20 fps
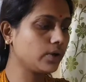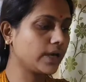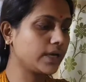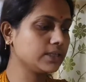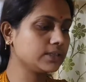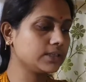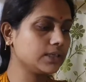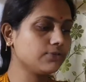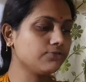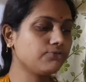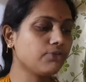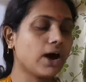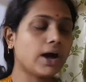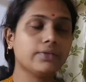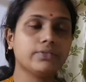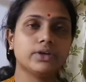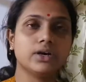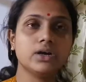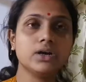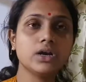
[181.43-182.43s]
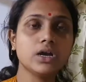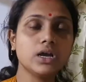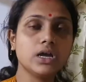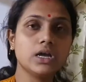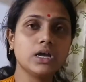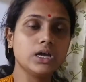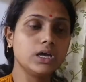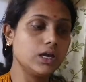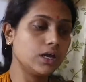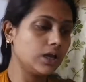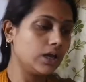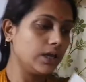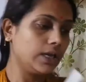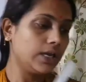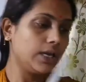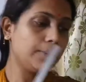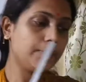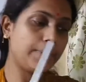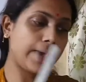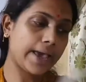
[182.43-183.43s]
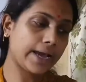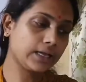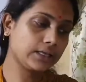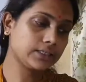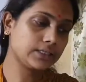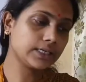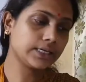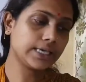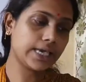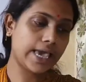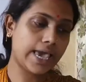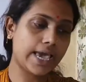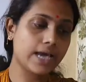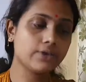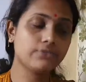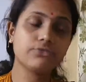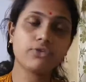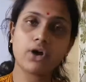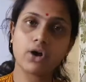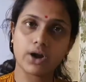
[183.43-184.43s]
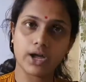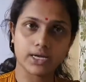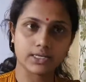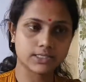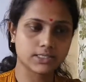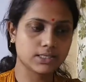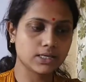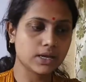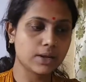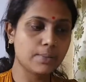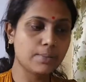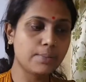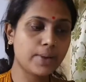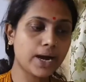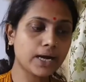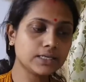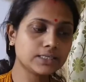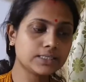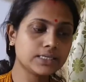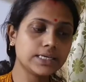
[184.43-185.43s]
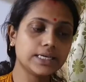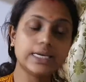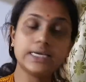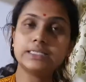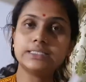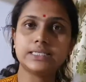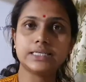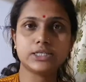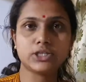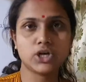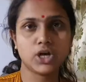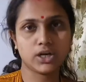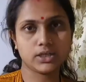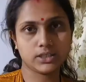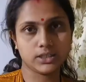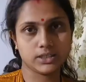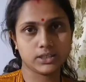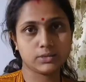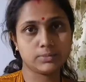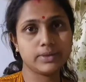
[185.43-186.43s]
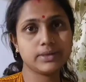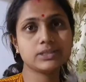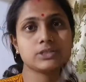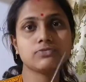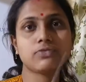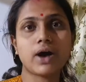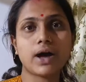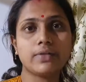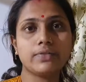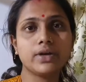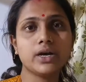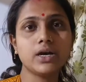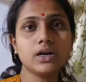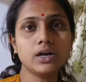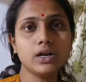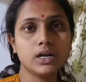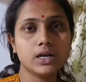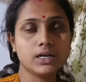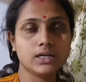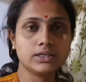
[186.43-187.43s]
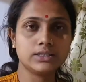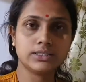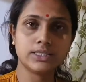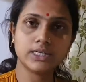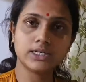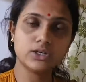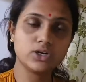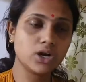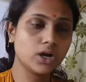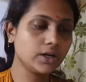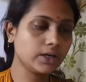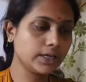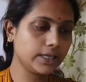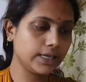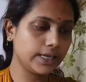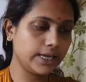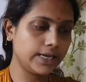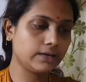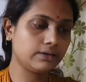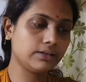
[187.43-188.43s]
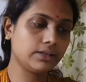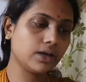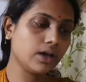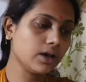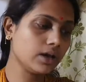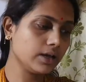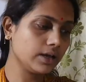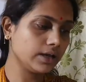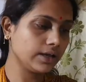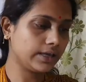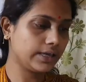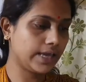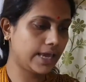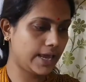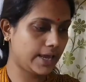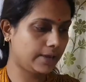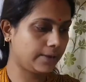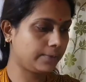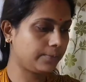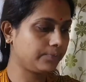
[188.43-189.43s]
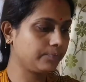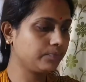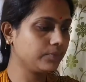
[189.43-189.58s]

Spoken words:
can see father, he baked a cake for us, but he did not eat it. Means father did not eat the cake.